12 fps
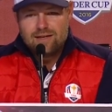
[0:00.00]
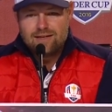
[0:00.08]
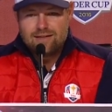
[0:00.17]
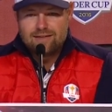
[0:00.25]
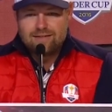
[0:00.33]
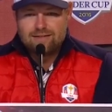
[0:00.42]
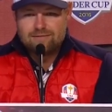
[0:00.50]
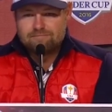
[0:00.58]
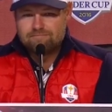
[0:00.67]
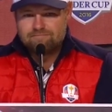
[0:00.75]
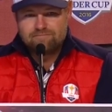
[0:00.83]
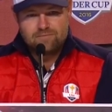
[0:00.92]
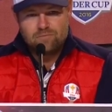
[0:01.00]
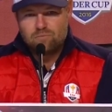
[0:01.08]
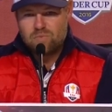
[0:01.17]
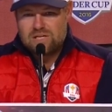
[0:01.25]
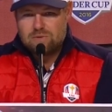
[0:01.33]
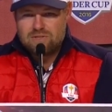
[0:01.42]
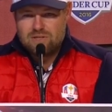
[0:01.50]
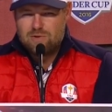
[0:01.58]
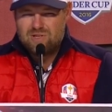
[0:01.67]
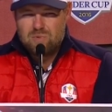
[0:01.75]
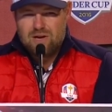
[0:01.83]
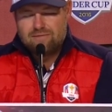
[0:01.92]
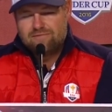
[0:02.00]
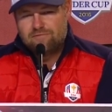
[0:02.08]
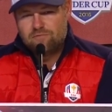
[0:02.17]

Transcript: But it was about